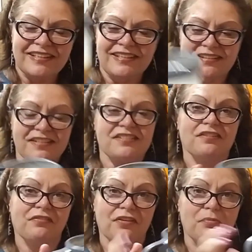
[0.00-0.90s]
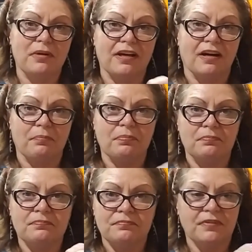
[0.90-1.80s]
This will fill me up
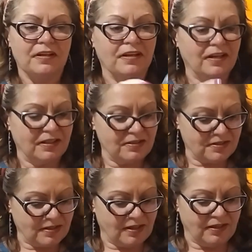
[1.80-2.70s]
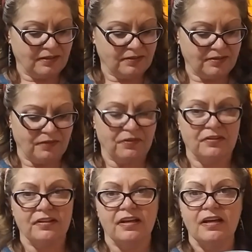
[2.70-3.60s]
and uh,
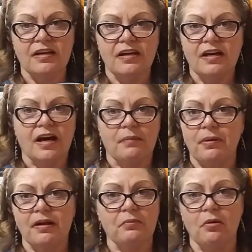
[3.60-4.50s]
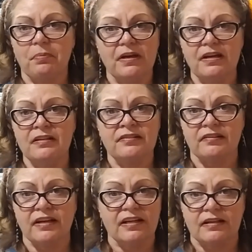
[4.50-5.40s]
definitely probably won't be eating until
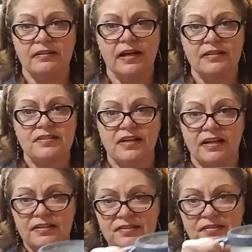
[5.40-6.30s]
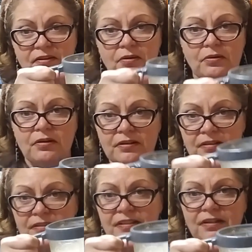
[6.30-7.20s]
8 o'clock tonight, so
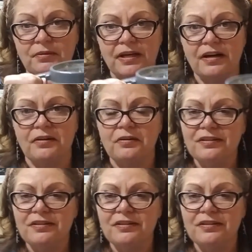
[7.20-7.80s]
here we go.